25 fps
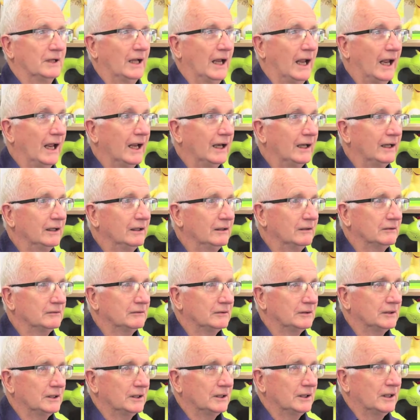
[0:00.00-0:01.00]
Andy,
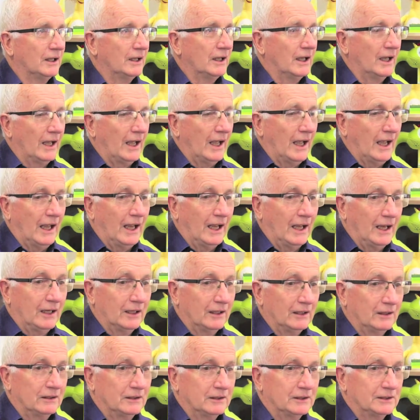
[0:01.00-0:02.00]

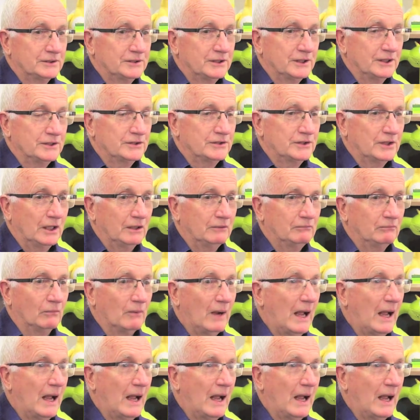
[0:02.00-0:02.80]
and she said,